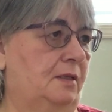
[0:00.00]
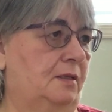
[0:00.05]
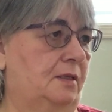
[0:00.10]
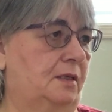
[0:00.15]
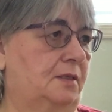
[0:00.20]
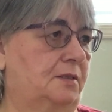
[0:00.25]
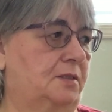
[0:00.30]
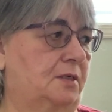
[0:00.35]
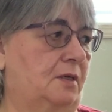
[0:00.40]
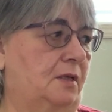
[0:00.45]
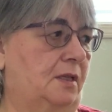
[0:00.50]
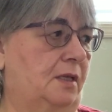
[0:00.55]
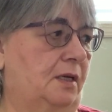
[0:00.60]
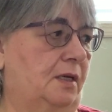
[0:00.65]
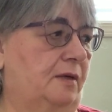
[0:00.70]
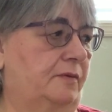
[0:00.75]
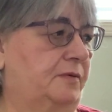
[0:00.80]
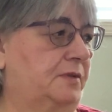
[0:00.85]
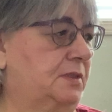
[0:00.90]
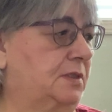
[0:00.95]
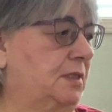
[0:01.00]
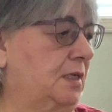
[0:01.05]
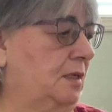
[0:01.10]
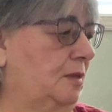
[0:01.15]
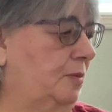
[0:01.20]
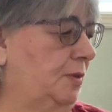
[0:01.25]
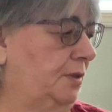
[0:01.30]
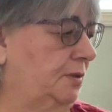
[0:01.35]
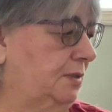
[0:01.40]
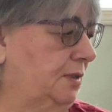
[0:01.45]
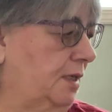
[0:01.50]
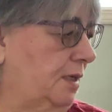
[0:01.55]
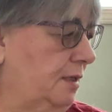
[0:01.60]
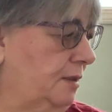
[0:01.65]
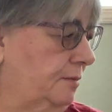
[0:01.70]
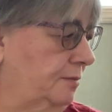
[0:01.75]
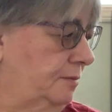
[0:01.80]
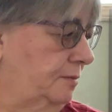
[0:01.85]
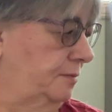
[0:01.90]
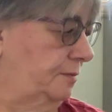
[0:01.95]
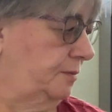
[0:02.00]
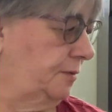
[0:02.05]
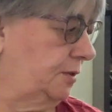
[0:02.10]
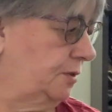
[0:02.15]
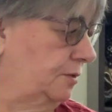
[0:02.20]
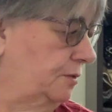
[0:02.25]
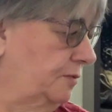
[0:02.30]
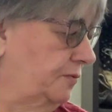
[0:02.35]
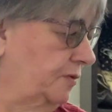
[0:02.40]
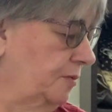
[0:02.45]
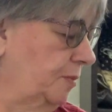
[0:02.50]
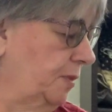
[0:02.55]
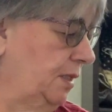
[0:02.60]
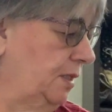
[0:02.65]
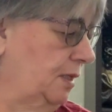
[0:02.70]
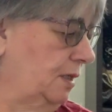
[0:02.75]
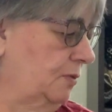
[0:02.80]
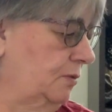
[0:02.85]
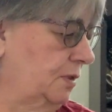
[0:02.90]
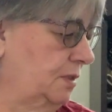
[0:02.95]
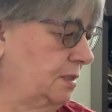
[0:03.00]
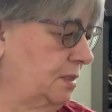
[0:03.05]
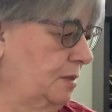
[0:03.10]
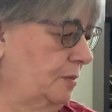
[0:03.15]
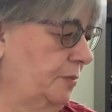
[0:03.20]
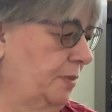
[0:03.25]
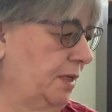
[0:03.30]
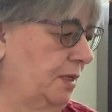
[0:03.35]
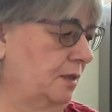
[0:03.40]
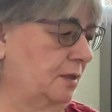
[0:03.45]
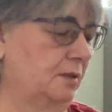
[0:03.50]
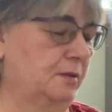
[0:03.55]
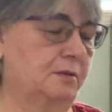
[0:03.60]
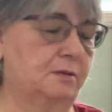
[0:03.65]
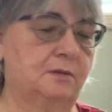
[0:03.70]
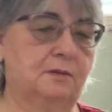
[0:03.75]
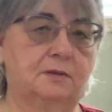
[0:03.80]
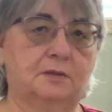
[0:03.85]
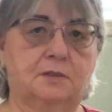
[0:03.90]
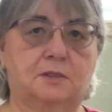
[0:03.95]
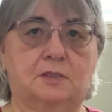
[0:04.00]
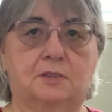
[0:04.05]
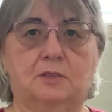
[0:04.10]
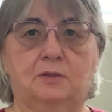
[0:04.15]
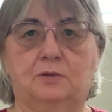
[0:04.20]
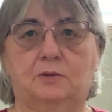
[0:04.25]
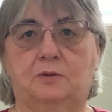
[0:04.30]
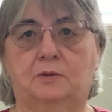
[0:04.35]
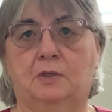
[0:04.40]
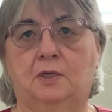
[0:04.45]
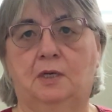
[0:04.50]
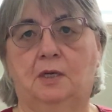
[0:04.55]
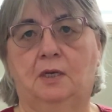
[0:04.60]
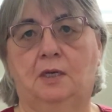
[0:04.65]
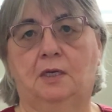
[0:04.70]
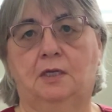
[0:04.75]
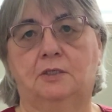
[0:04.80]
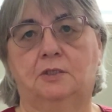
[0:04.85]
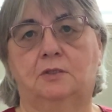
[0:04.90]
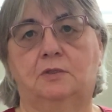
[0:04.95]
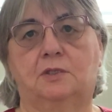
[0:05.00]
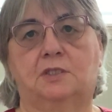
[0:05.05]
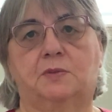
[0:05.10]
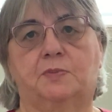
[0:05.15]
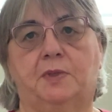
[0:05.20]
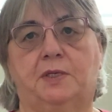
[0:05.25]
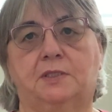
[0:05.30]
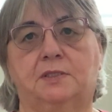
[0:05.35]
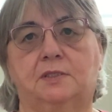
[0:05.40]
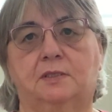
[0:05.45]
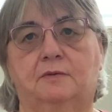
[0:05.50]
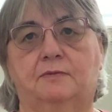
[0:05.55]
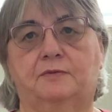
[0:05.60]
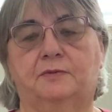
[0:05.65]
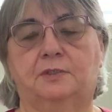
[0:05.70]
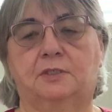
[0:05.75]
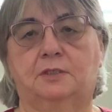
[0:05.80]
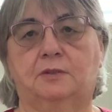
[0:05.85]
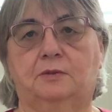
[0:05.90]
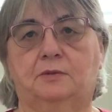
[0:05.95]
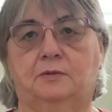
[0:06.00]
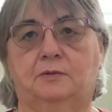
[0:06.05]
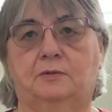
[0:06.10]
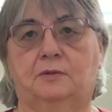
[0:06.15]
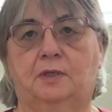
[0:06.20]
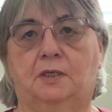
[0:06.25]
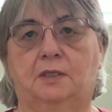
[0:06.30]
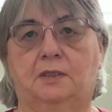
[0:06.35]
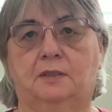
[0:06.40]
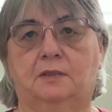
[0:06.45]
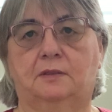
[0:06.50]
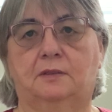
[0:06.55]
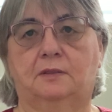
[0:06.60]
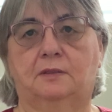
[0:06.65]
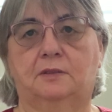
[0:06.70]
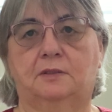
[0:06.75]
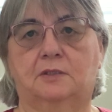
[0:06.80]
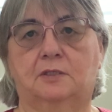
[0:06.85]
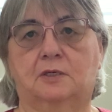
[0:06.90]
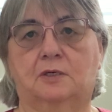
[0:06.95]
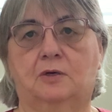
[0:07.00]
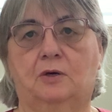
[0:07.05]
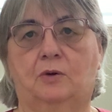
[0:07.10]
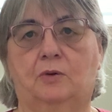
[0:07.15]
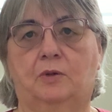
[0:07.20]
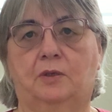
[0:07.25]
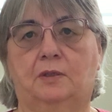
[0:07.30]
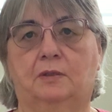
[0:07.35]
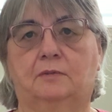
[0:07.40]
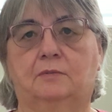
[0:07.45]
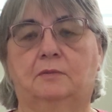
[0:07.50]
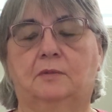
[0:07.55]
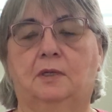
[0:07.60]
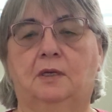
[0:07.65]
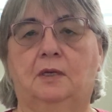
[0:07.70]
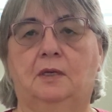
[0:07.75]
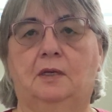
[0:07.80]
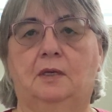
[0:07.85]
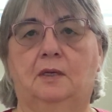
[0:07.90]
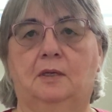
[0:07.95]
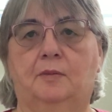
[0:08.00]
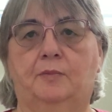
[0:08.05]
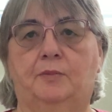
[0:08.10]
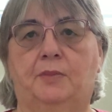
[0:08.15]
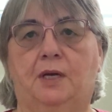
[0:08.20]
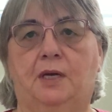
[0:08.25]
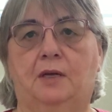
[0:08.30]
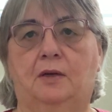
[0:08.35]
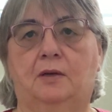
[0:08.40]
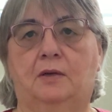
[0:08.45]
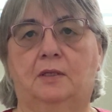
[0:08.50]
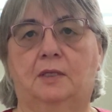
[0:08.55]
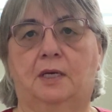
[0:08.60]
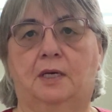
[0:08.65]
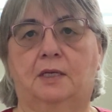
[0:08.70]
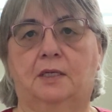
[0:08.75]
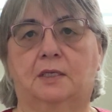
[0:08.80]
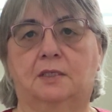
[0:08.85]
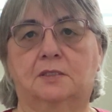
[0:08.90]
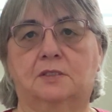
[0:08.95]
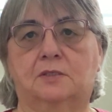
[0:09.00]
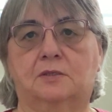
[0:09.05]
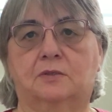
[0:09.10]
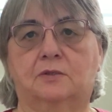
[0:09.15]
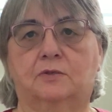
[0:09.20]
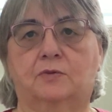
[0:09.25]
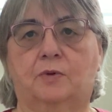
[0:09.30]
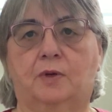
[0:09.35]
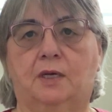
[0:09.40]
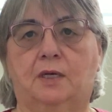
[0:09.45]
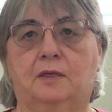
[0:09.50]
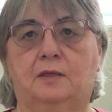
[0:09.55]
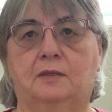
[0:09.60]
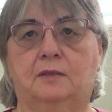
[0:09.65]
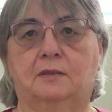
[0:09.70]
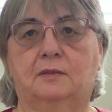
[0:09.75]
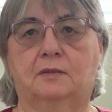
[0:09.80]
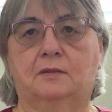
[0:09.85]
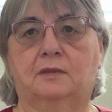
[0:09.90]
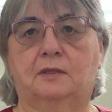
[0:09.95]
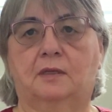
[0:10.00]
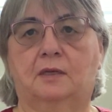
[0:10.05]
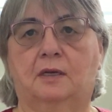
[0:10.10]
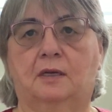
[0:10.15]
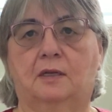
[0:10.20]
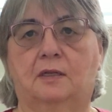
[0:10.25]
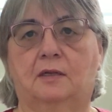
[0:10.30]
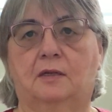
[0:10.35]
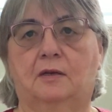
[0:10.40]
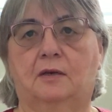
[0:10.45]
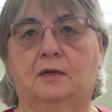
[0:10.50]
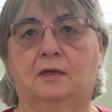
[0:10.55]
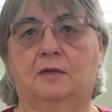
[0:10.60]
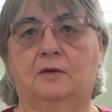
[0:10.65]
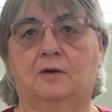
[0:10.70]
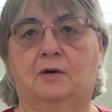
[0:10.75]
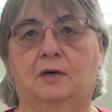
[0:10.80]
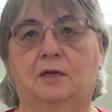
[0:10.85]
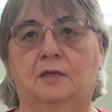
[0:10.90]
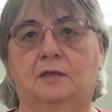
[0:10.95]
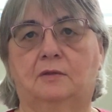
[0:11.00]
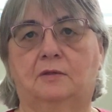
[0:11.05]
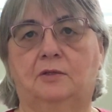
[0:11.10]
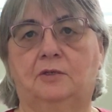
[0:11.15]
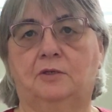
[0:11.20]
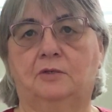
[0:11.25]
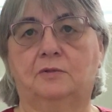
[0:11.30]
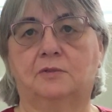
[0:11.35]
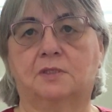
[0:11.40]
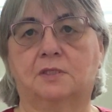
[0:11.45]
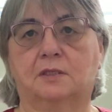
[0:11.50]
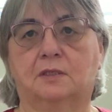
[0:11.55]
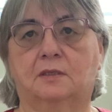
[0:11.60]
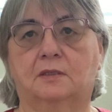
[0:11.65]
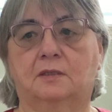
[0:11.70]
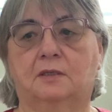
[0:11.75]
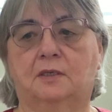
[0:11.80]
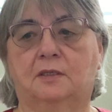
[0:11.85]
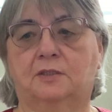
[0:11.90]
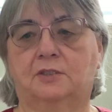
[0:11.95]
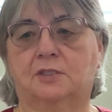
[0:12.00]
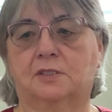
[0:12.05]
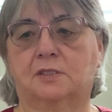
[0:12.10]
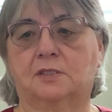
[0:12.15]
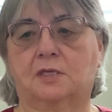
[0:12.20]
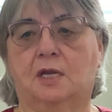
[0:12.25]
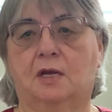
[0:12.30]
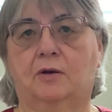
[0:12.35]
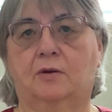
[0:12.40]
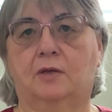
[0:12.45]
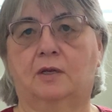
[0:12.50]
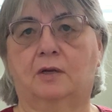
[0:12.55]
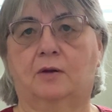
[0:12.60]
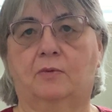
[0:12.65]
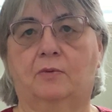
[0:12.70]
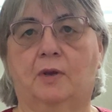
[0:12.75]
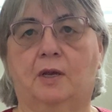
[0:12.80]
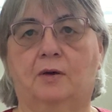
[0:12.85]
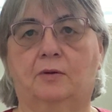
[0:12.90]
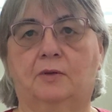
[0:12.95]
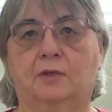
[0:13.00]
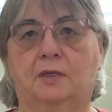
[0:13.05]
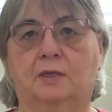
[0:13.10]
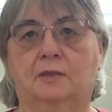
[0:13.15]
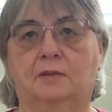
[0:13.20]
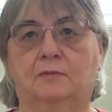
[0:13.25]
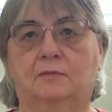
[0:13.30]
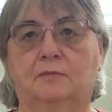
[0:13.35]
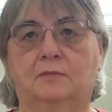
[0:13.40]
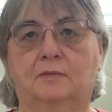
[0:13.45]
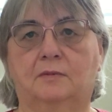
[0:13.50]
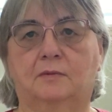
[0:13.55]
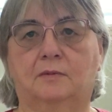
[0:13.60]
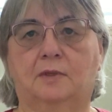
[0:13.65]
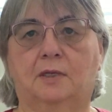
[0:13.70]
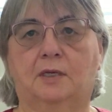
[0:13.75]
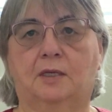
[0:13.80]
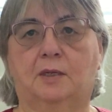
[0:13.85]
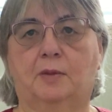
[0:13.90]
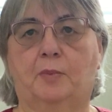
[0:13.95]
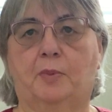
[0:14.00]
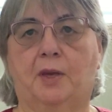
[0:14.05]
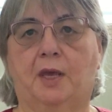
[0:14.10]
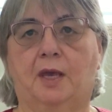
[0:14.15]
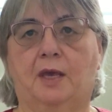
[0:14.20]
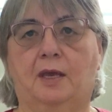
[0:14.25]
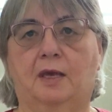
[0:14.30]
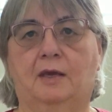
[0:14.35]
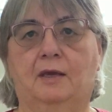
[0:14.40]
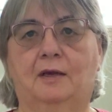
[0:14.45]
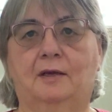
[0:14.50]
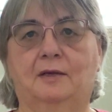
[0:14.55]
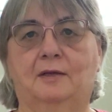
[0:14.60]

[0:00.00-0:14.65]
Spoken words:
that's all I have to say about that. So for me, that works out better. It's too expensive to go and buy all that extra thread and not use it and just carry it around in a bag,